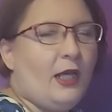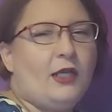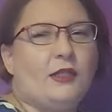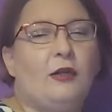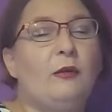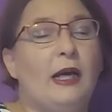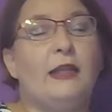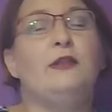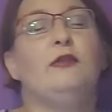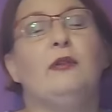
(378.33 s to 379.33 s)
So I
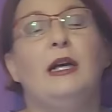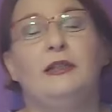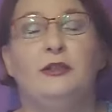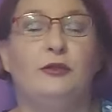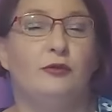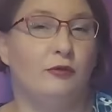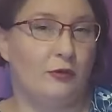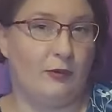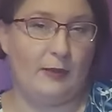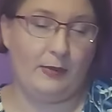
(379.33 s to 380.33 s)
knew I need to do
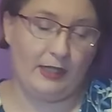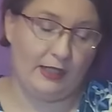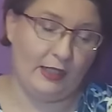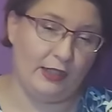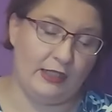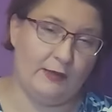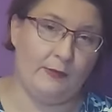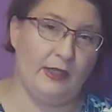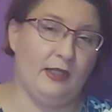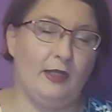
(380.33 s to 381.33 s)
sway back
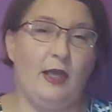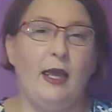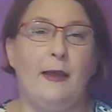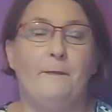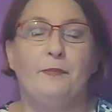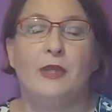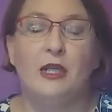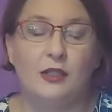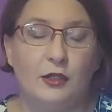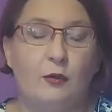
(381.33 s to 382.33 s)
adjustment.
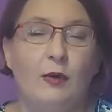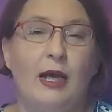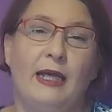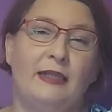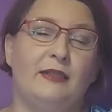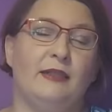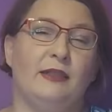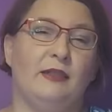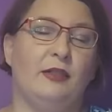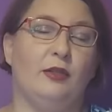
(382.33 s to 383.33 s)
So I
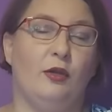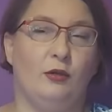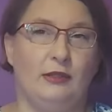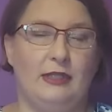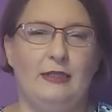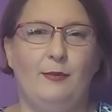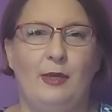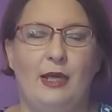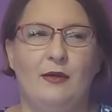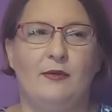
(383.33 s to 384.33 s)
did on this
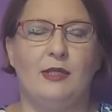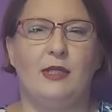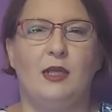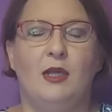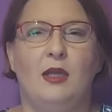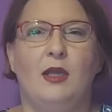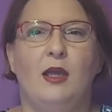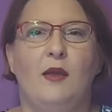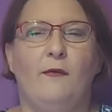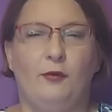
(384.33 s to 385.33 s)
blouse
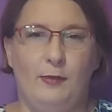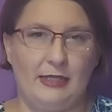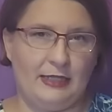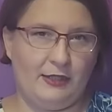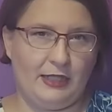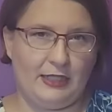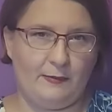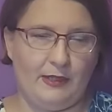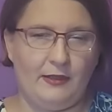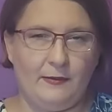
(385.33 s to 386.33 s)
full bust
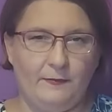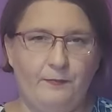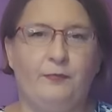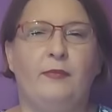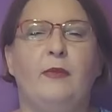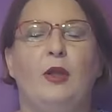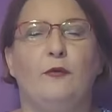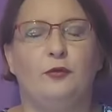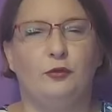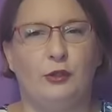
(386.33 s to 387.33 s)
adjustment of
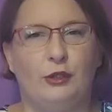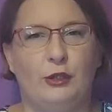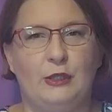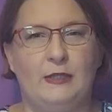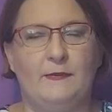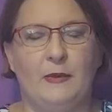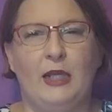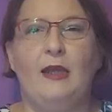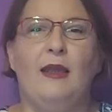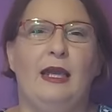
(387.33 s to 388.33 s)
2 inches,
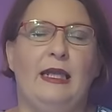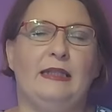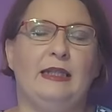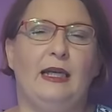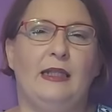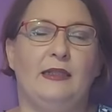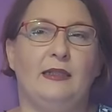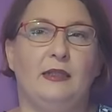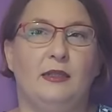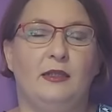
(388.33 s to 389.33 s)
and I
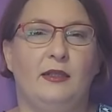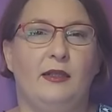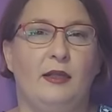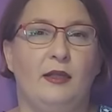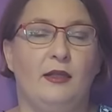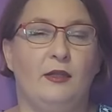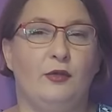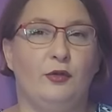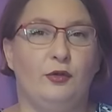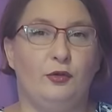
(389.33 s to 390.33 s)
did a
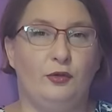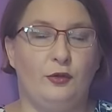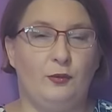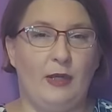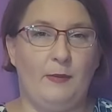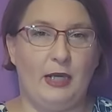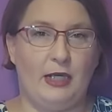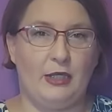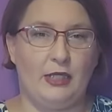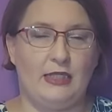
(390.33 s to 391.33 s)
sway back
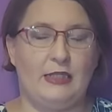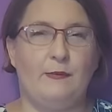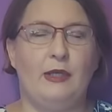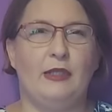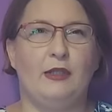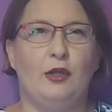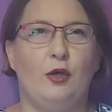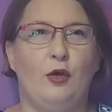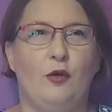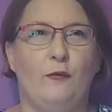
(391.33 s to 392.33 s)
adjustment
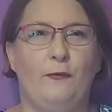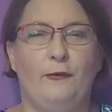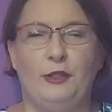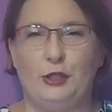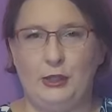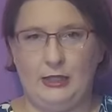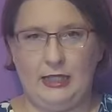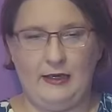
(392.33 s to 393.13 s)
of 1.5 inches.